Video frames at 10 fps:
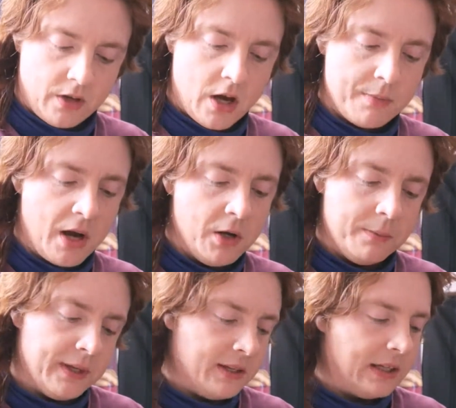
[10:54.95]
I'm
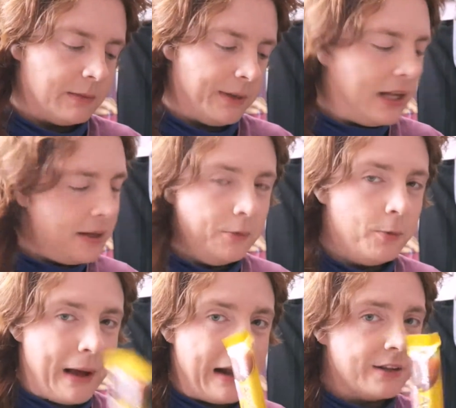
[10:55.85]
hoping it'll be a little more
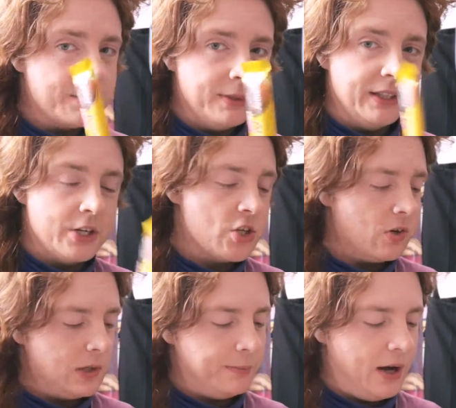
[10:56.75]
palatable in a
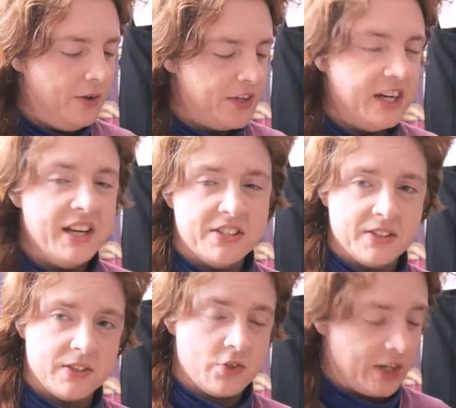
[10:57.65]
chocolate bar than it is
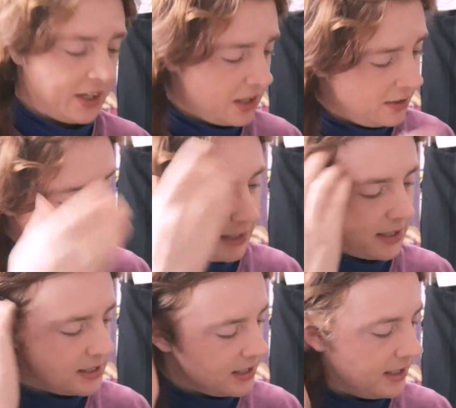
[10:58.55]
as a drink, but
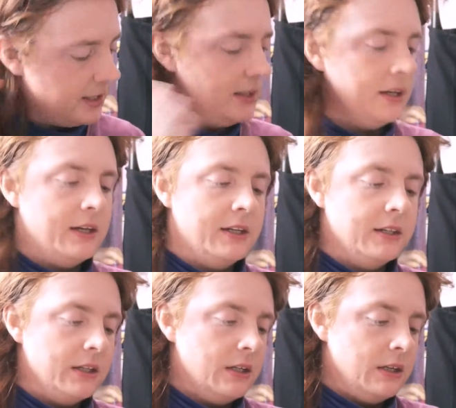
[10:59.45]
uh,
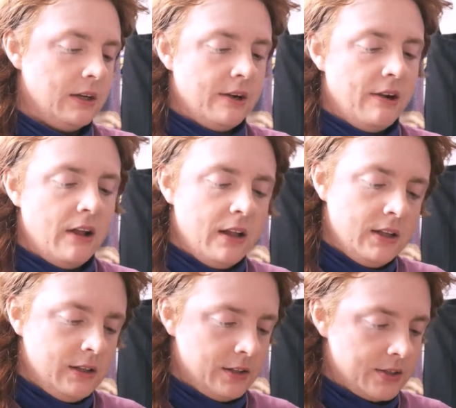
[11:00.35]

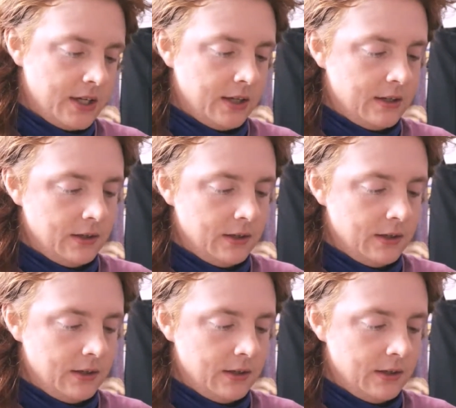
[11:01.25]
I'll take a